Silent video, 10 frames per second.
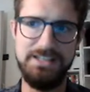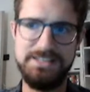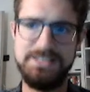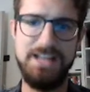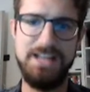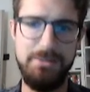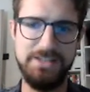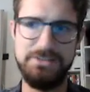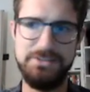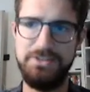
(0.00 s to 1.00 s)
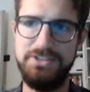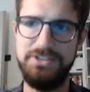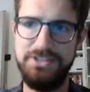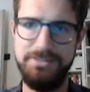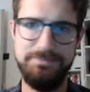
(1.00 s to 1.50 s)
tablets over
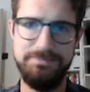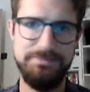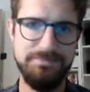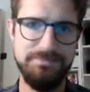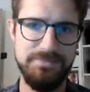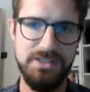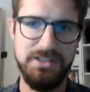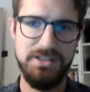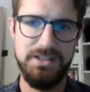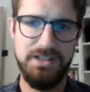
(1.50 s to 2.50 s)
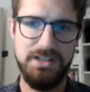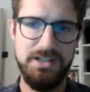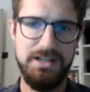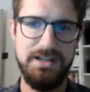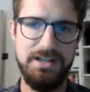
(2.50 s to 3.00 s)
here.
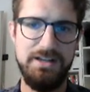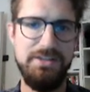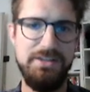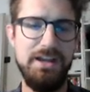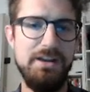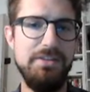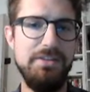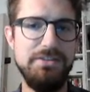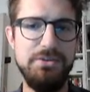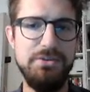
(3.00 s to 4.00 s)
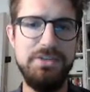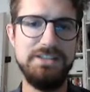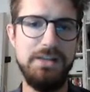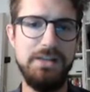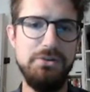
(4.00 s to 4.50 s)
They are the two
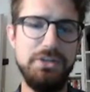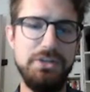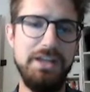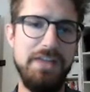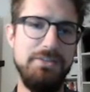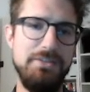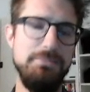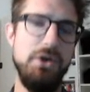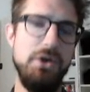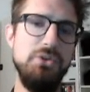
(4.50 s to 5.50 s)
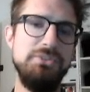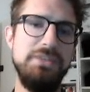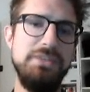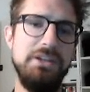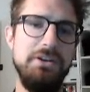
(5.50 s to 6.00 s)
things I'm looking at the most,
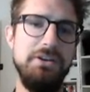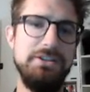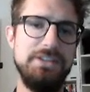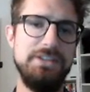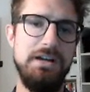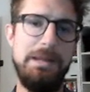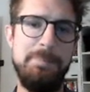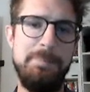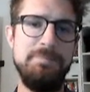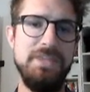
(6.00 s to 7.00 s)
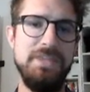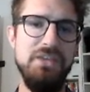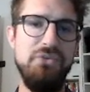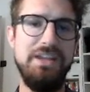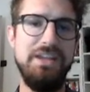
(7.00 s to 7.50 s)
because
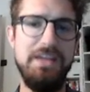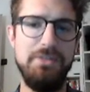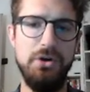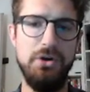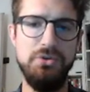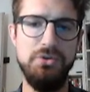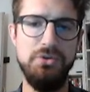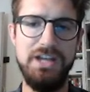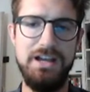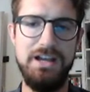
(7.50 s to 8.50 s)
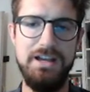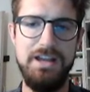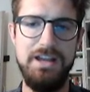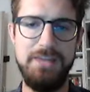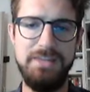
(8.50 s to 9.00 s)
if I get those,
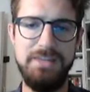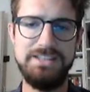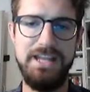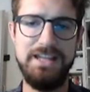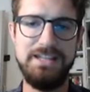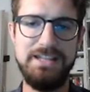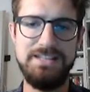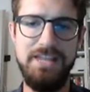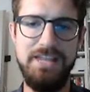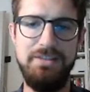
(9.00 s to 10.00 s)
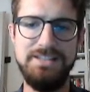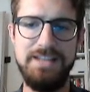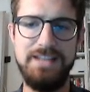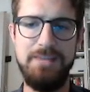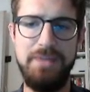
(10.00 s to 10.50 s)
it means that I can take this
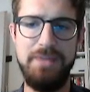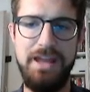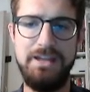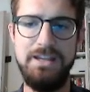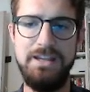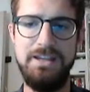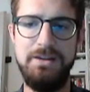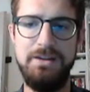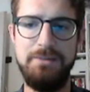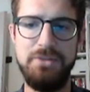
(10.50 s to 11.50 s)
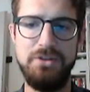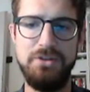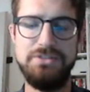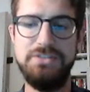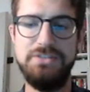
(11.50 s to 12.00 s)
step and I'm
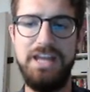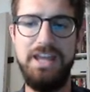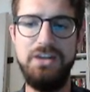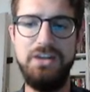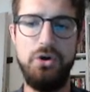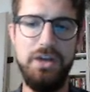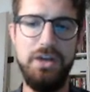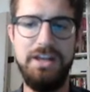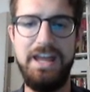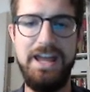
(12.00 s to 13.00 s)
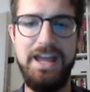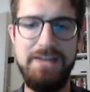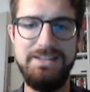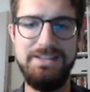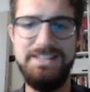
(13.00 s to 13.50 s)
going to get a coin, and I
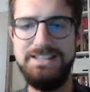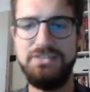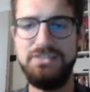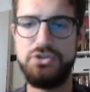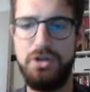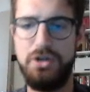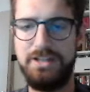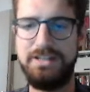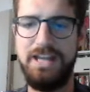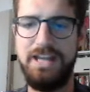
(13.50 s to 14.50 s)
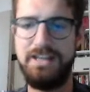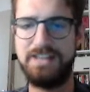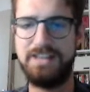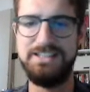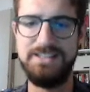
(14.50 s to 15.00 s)
have a decent shot at getting an
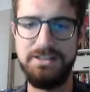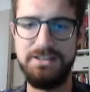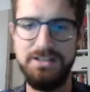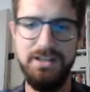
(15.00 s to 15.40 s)
assistant